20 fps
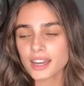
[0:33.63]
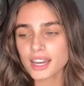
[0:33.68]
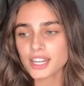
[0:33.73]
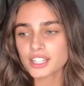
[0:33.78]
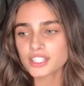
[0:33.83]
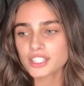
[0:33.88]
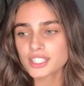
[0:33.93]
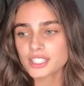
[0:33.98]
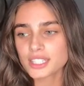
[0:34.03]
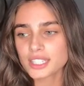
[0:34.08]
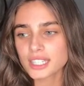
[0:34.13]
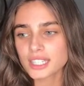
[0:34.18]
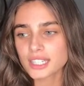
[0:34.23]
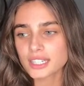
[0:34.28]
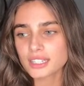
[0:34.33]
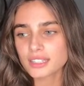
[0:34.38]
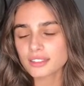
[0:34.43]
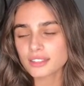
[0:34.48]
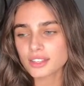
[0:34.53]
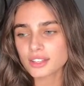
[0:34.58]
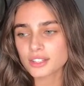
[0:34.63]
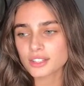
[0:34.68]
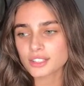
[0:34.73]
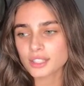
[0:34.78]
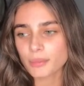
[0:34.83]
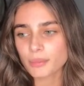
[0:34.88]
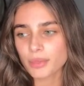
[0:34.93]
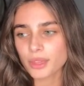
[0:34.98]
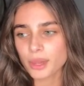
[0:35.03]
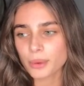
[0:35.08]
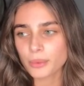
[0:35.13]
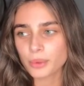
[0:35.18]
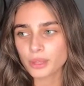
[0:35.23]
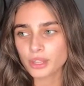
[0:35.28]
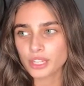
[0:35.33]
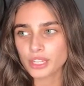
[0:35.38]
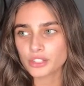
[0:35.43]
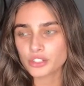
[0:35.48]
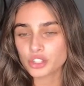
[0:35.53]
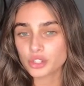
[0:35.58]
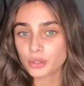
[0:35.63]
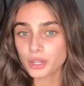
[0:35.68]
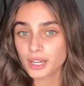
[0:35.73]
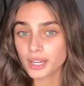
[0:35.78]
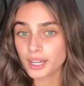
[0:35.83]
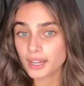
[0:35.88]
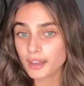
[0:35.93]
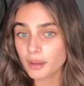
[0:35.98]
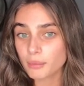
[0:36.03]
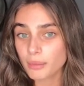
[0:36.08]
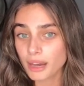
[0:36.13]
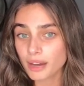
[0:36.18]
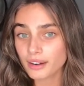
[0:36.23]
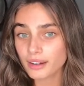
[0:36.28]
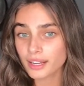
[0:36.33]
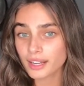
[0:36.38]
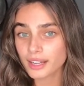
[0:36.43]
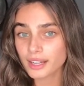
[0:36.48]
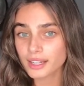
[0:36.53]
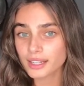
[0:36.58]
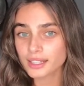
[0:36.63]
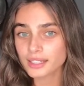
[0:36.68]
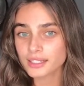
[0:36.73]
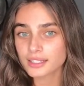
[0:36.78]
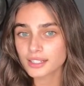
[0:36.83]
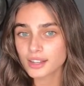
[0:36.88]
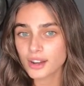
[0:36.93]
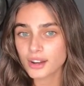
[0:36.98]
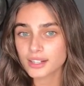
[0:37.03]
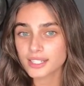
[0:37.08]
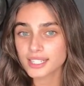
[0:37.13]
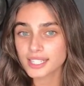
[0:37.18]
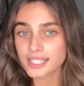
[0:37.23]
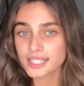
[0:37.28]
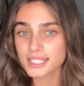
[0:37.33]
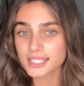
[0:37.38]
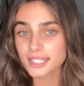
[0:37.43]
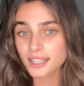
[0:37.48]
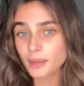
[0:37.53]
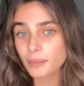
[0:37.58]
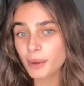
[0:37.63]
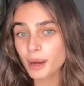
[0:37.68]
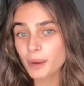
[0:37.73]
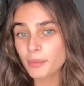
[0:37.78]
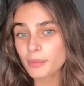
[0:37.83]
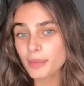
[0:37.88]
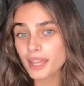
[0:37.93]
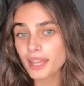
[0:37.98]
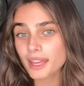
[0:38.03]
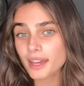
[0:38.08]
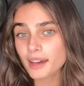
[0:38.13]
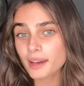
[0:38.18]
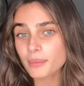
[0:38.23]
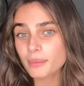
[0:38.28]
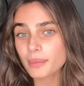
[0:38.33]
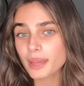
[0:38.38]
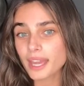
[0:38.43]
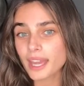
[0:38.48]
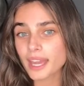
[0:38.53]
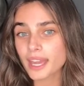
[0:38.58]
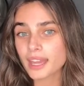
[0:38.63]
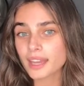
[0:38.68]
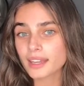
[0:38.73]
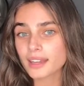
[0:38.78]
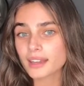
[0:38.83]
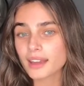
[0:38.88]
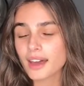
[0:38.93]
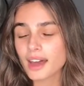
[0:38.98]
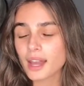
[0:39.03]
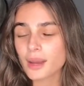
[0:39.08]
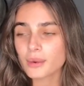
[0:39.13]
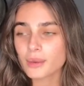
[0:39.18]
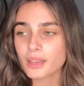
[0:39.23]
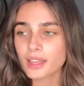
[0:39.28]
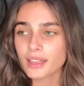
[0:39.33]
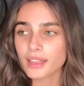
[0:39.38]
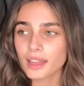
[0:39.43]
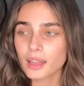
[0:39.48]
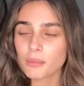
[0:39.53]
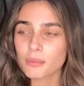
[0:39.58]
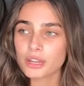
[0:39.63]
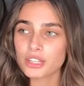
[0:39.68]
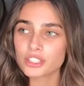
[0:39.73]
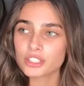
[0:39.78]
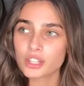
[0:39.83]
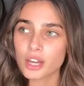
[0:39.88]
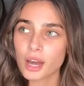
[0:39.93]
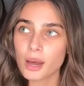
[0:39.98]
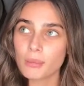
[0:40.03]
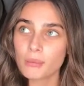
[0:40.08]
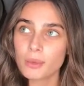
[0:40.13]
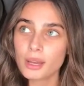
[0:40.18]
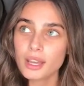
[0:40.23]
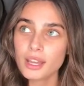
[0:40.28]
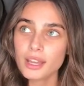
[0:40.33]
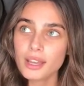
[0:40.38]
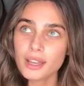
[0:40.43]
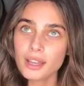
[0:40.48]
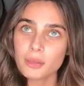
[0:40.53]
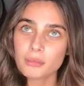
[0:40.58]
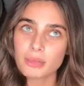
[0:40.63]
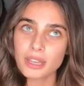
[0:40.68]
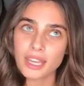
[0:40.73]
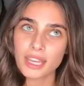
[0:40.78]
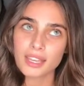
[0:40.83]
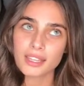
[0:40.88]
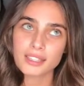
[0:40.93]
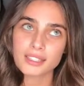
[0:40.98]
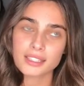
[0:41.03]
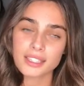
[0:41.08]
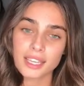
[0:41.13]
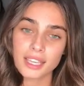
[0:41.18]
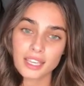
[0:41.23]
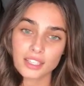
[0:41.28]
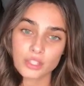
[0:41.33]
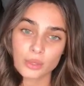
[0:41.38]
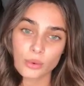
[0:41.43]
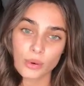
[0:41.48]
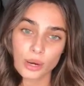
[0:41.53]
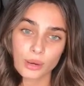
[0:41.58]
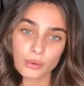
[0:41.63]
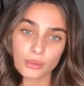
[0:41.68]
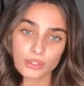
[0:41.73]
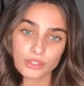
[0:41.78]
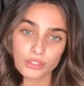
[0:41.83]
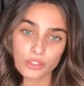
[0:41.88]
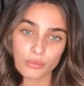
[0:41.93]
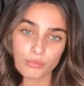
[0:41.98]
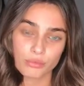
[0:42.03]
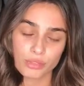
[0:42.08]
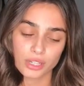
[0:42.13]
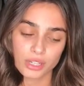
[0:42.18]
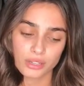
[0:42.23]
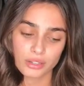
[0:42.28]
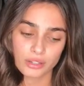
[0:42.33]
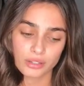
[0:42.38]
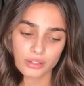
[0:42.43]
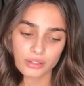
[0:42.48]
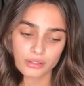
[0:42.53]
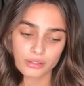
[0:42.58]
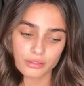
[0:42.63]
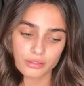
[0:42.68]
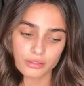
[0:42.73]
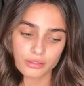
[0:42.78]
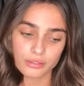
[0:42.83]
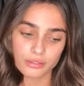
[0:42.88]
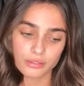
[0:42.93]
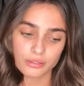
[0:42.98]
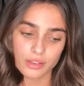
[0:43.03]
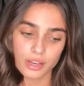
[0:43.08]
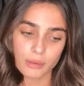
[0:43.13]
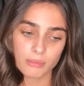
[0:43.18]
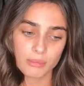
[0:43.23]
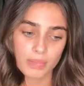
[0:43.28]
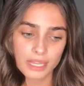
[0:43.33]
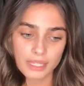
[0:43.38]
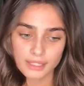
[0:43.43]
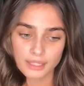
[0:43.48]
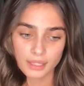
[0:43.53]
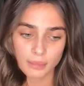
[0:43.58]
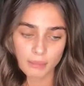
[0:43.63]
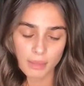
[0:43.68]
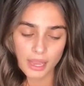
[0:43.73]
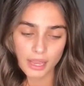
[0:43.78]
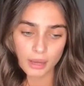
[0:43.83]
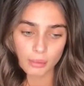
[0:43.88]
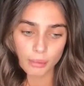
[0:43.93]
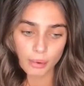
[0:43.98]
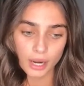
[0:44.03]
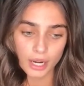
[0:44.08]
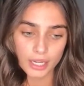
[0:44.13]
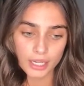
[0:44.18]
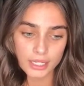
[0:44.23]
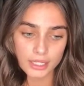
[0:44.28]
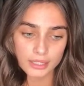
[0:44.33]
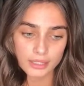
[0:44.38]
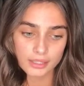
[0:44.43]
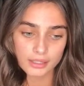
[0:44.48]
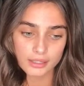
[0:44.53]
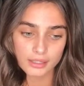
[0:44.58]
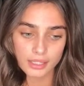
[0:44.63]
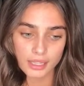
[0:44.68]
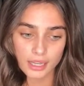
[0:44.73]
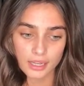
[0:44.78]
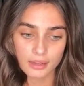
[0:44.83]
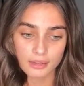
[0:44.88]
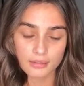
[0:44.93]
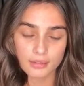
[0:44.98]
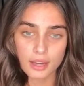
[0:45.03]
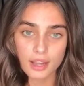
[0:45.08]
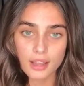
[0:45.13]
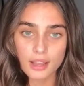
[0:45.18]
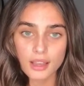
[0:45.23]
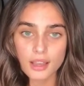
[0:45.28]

I just think there's something really intriguing about it and artistic about makeup, and I really like my job because I get to work with so many amazing makeup artists and